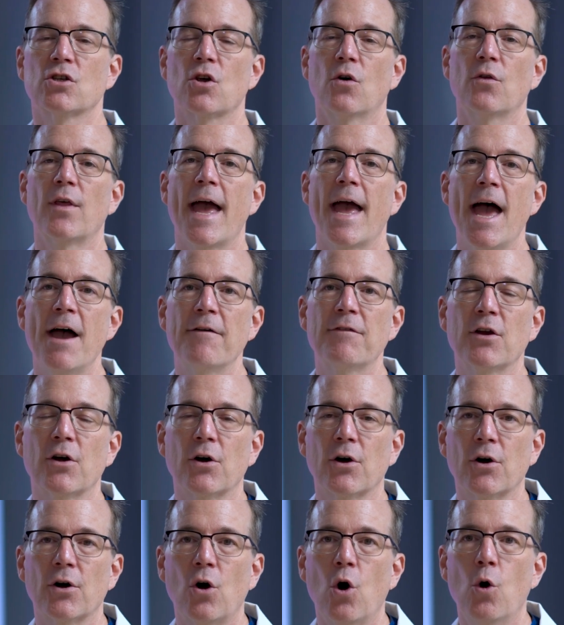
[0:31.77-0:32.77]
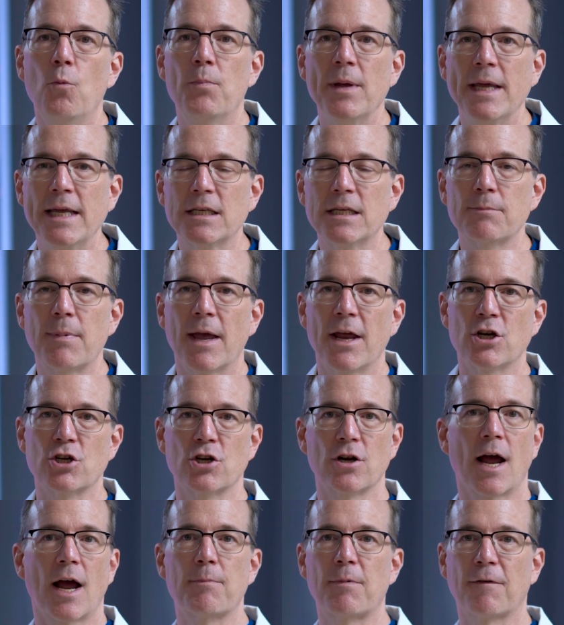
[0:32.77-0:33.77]
So the heavier obese
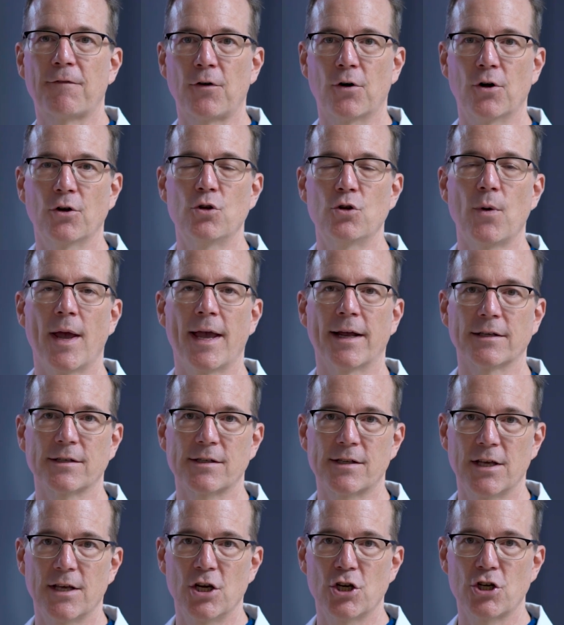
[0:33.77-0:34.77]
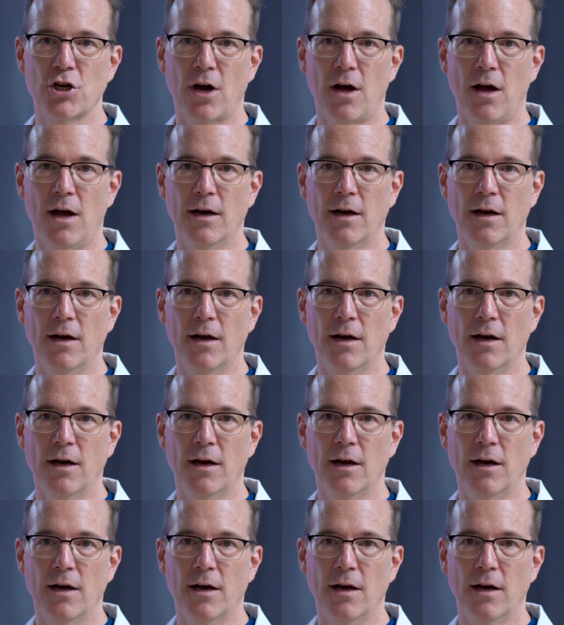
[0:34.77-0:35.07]
patient, I prefer to do anesthesia